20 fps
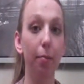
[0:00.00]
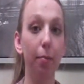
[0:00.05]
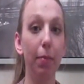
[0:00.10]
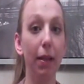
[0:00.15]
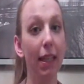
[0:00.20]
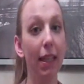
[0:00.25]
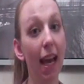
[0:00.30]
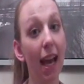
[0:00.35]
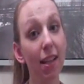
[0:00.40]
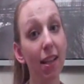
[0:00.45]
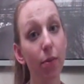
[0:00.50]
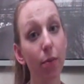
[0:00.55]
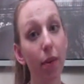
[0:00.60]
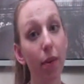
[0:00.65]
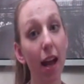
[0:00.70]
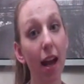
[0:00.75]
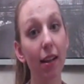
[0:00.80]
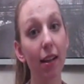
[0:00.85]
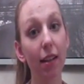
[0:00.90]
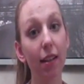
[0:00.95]
but he hasn't
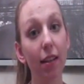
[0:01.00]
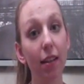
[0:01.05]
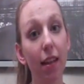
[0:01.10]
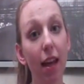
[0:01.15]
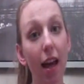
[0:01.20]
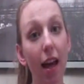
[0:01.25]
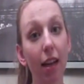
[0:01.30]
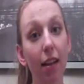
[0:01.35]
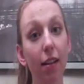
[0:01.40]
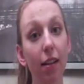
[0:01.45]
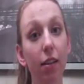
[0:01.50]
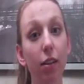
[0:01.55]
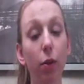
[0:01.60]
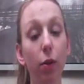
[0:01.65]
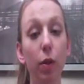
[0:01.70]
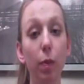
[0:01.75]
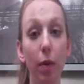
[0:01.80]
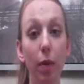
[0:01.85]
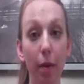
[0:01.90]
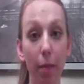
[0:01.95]
reacted to that, so
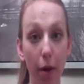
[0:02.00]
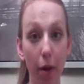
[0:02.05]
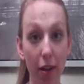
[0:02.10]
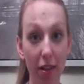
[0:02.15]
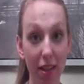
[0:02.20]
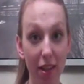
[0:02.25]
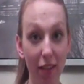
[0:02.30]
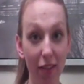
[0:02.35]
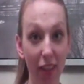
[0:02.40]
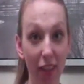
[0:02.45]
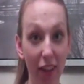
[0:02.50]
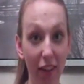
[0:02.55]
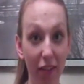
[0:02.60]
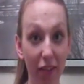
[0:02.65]
it's been a positive thing